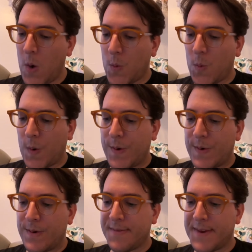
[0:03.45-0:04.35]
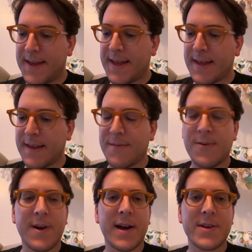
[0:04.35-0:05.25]
Word of the Day
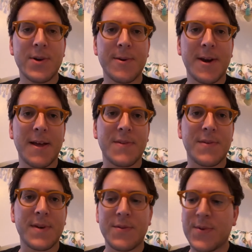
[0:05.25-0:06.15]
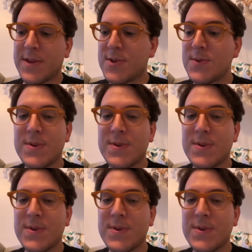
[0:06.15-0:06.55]
for October 9th, 2022.